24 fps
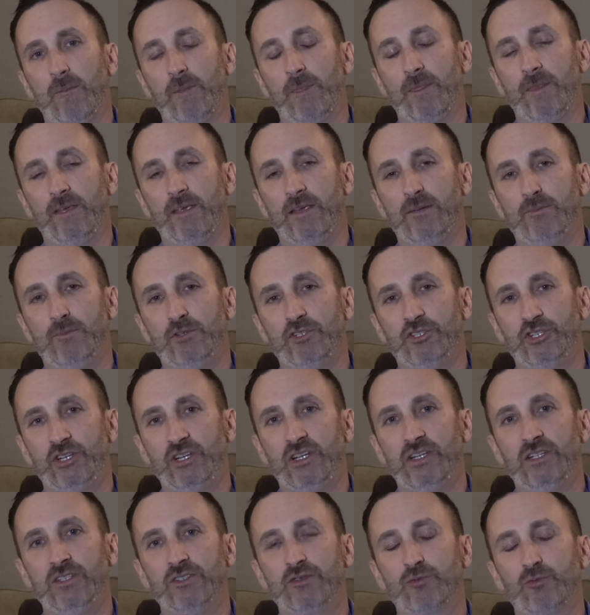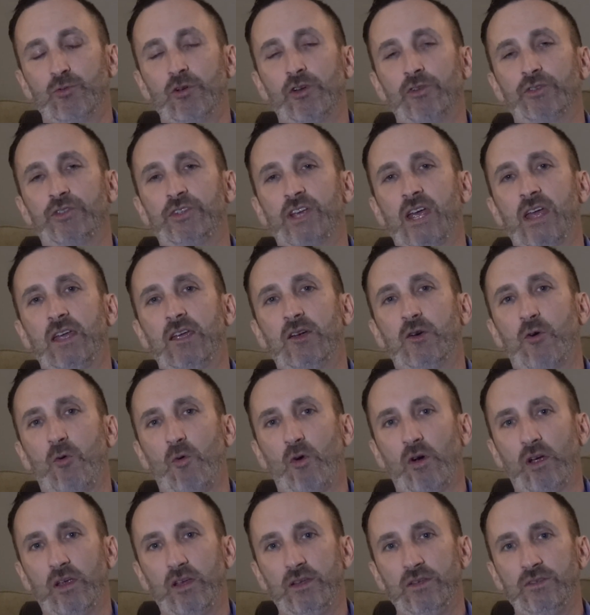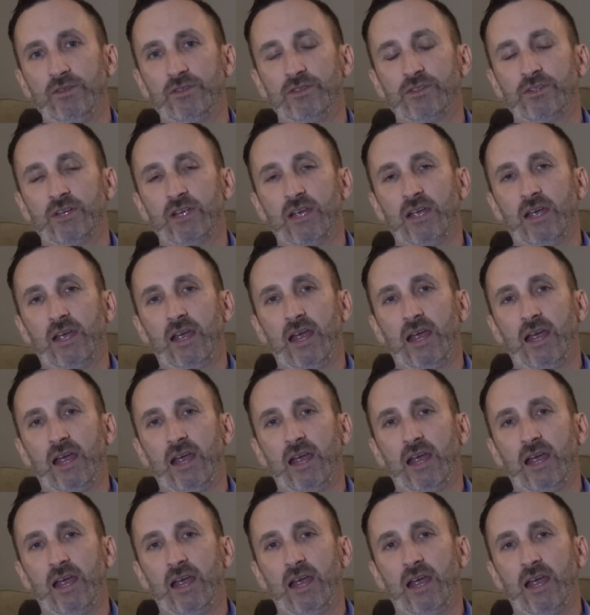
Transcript: The machines will take coins,